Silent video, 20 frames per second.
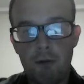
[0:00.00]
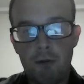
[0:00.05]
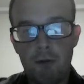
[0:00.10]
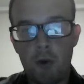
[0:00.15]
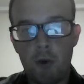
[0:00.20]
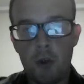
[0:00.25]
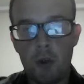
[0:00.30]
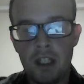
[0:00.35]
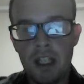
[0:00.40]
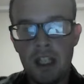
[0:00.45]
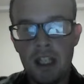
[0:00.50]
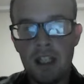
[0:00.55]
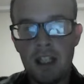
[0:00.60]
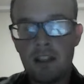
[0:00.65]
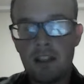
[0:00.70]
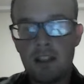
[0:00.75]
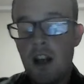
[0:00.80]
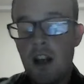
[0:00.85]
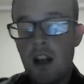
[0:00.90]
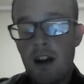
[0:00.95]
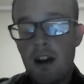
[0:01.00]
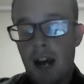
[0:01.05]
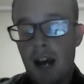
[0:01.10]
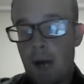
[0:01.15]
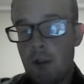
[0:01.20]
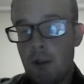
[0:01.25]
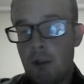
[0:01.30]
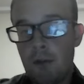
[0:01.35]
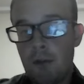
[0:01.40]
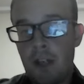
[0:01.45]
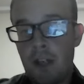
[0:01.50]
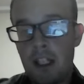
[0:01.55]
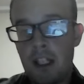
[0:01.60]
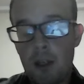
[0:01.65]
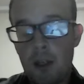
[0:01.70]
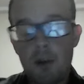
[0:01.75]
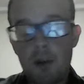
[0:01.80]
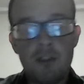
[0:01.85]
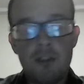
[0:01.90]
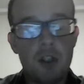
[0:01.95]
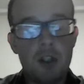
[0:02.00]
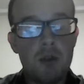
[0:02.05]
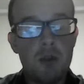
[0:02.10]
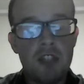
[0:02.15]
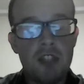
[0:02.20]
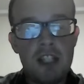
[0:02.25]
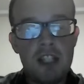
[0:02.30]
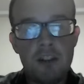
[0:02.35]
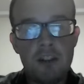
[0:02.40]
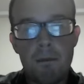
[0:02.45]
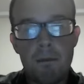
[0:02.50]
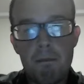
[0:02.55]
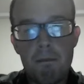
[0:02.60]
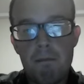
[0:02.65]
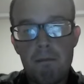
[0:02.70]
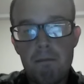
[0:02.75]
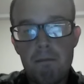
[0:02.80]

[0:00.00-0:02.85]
in four years. How are you feeling going into the new season?